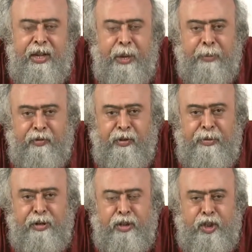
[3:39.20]
you perform
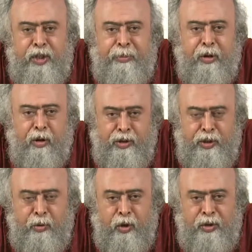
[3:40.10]
a ritual because
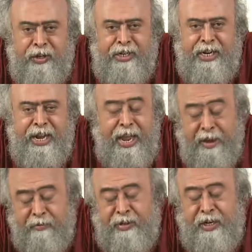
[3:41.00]
you want to attain a
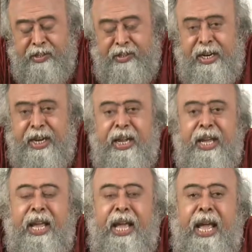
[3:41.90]
heaven, let's say,
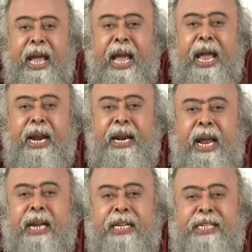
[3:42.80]
and
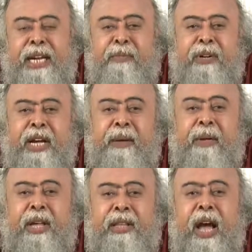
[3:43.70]
at the same
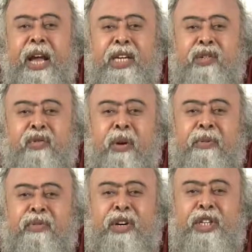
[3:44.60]
time, the highest form
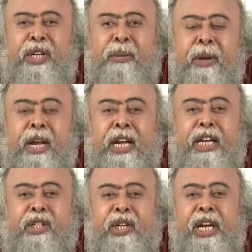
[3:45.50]
of worship
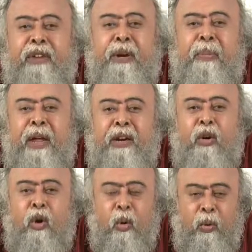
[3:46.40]
is to give up that
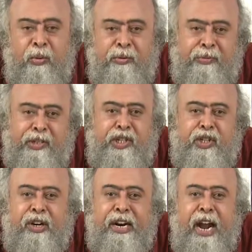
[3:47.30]
goal, is
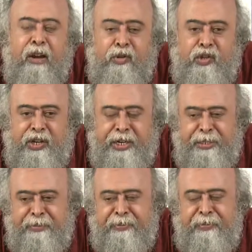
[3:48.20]
to renounce
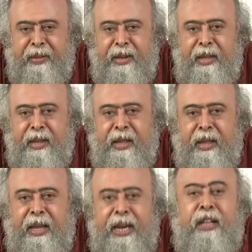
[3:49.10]

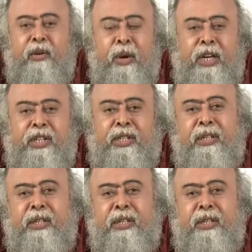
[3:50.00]
it. In other words,